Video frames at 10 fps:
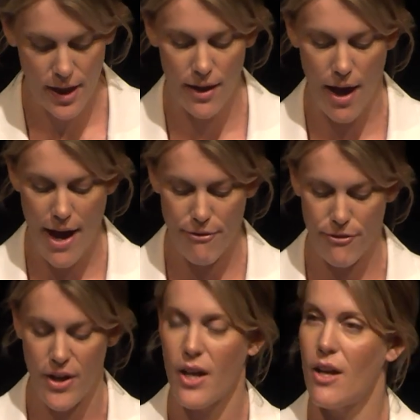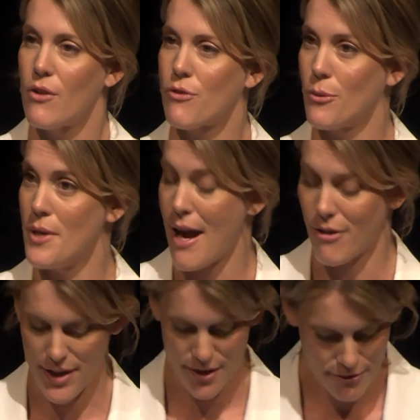life through a
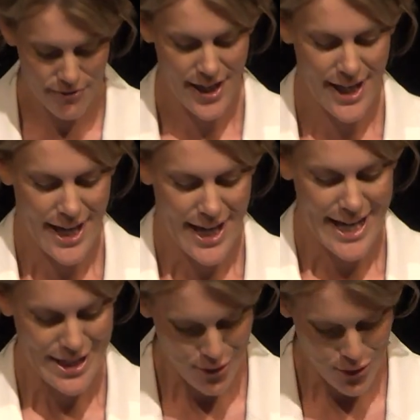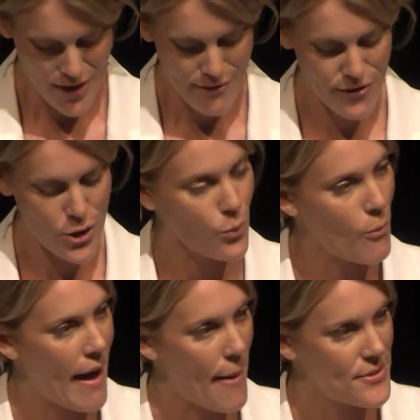narrative, history, visual
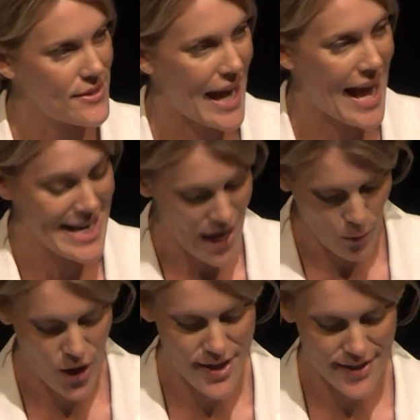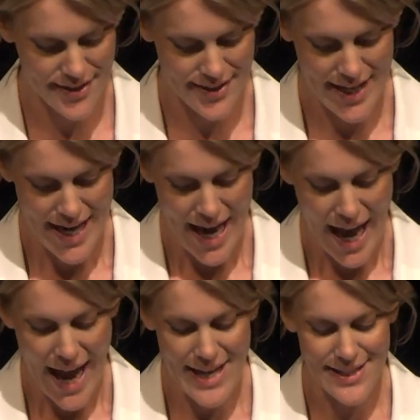maps, and networks,
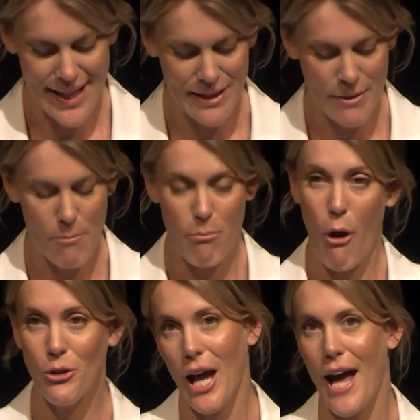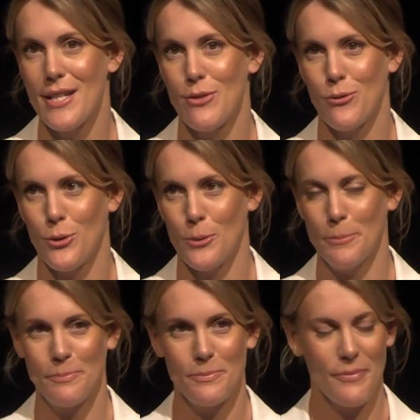and in podcast form.
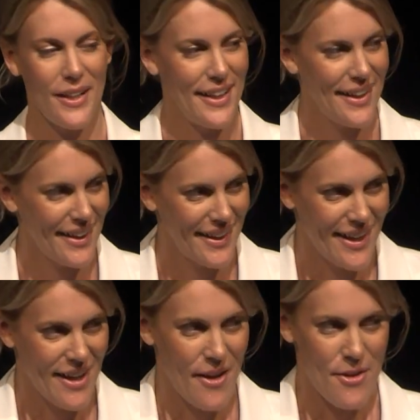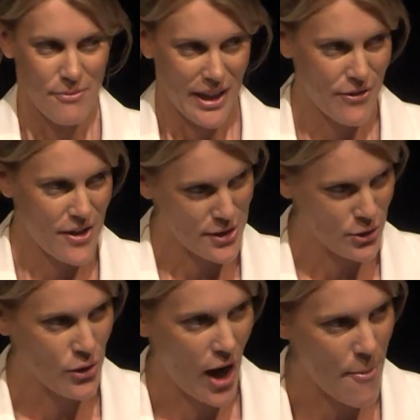Given that it's
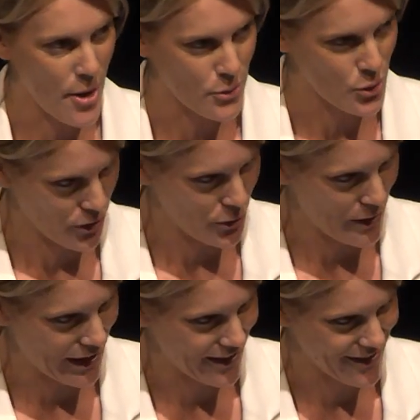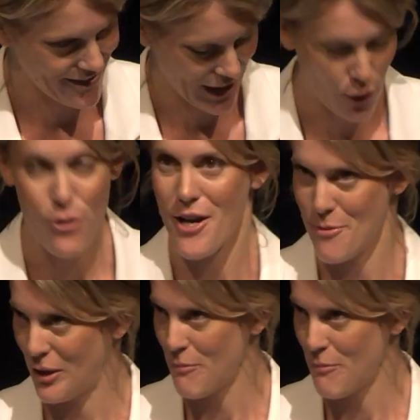crime, I'm sure it'll be incredibly